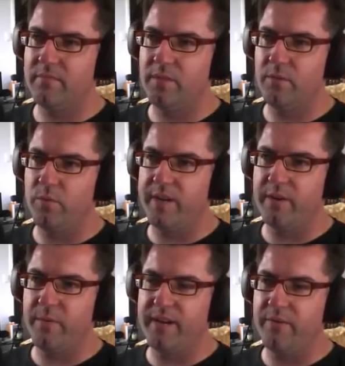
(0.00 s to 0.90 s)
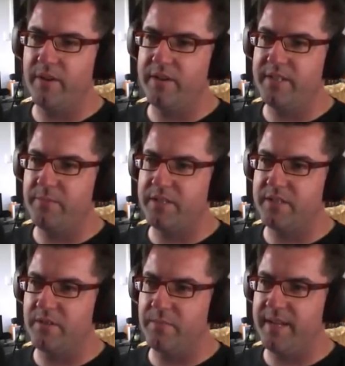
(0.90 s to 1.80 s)
Ring-a-ring-a-rosy with the
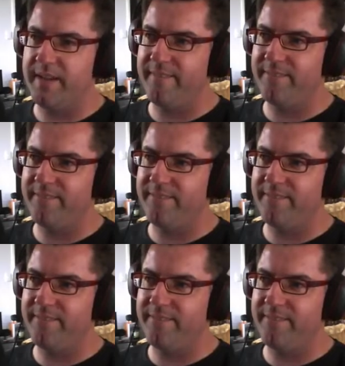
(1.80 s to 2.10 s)
zombie.